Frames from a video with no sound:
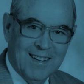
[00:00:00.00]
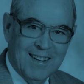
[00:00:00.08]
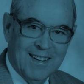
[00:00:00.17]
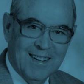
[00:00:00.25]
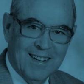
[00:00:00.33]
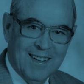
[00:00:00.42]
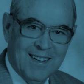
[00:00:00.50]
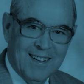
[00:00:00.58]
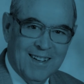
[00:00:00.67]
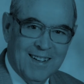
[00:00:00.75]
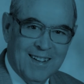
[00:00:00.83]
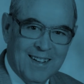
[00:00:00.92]

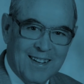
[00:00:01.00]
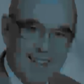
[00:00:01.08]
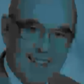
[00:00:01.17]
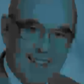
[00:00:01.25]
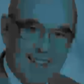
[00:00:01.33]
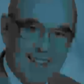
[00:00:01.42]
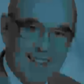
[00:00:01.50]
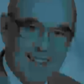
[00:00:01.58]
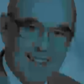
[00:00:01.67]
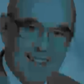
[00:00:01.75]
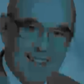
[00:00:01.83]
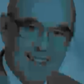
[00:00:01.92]
Nothing is said.